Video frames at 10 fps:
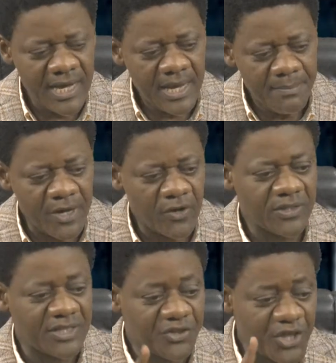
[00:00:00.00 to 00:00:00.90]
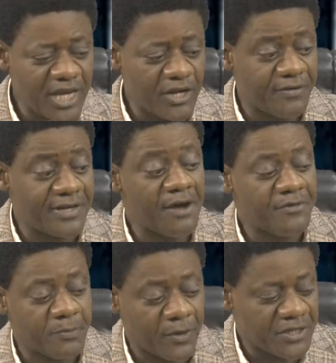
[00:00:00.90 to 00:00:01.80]
Because the thinking of an average
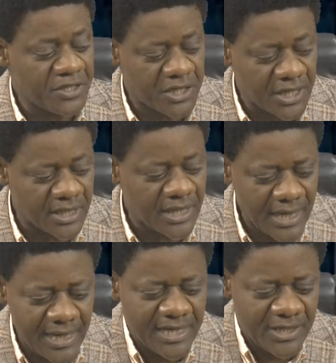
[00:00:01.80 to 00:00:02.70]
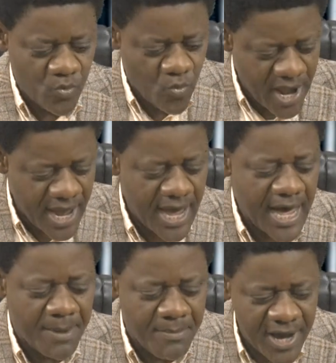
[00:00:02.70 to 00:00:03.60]
politician is, where
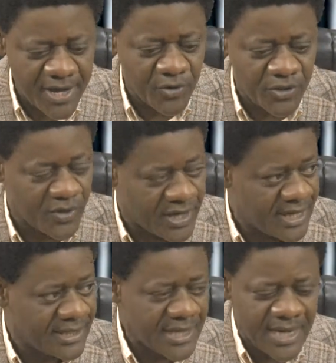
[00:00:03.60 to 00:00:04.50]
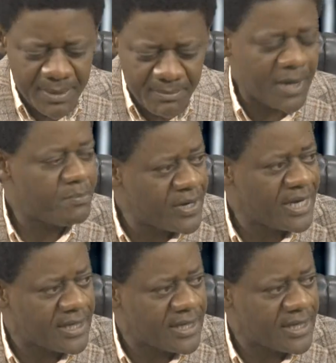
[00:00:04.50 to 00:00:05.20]
am I going to get my bread